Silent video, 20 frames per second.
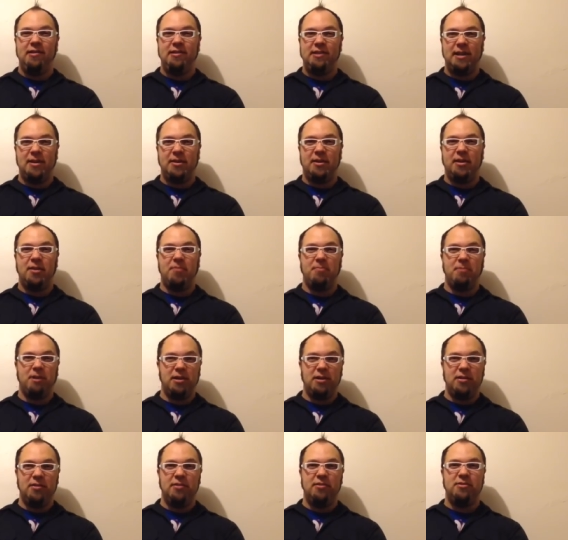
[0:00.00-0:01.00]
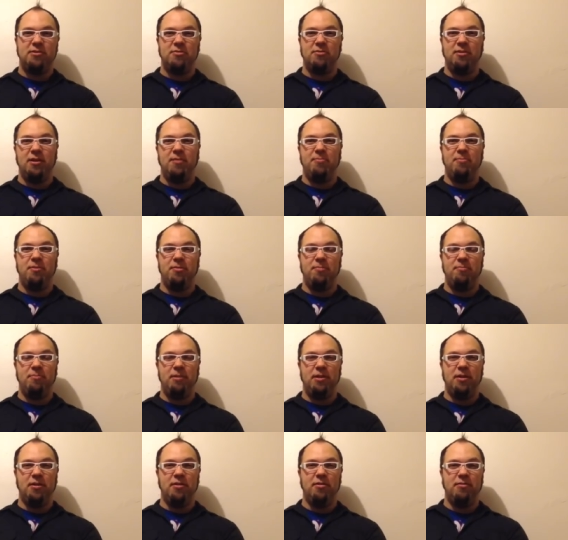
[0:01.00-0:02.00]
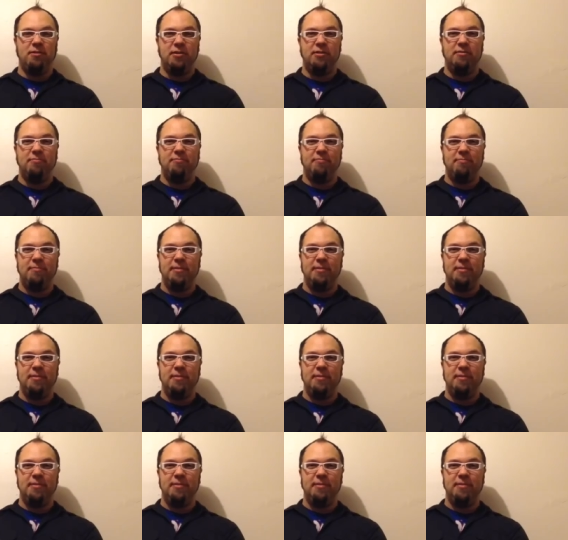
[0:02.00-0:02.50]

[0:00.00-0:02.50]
attacking my cerebrum, you know, and